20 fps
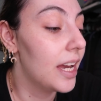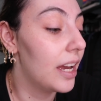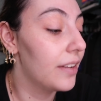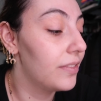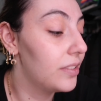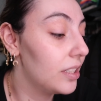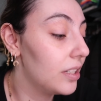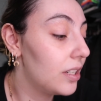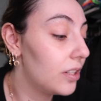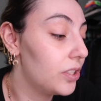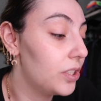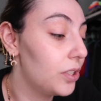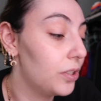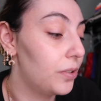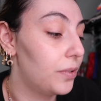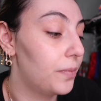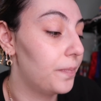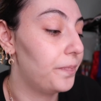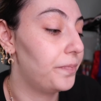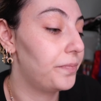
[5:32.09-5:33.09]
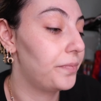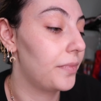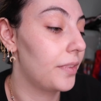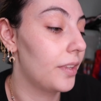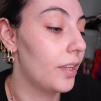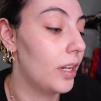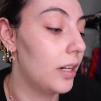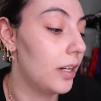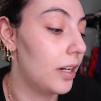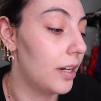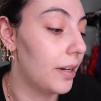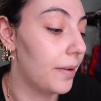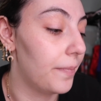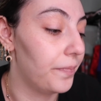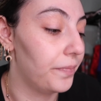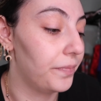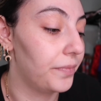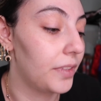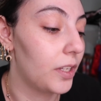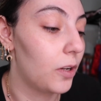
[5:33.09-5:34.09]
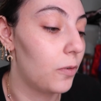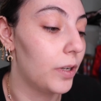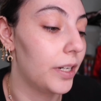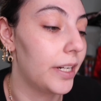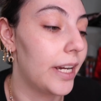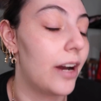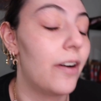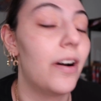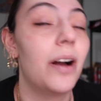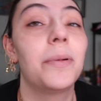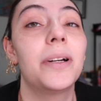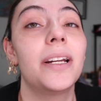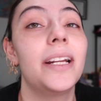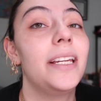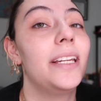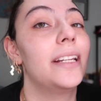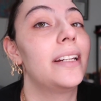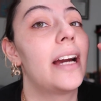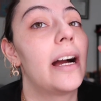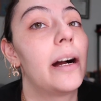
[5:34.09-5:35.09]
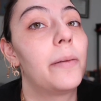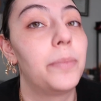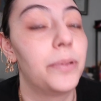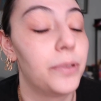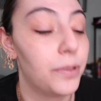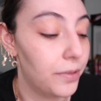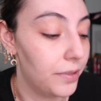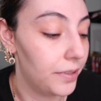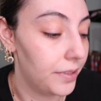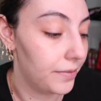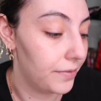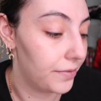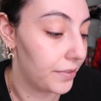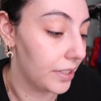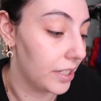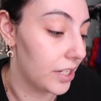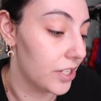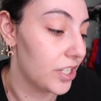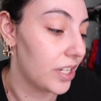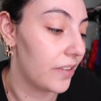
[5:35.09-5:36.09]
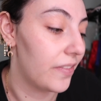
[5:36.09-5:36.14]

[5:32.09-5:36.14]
I've still got to work out. I'm going to eat an apple for lunch.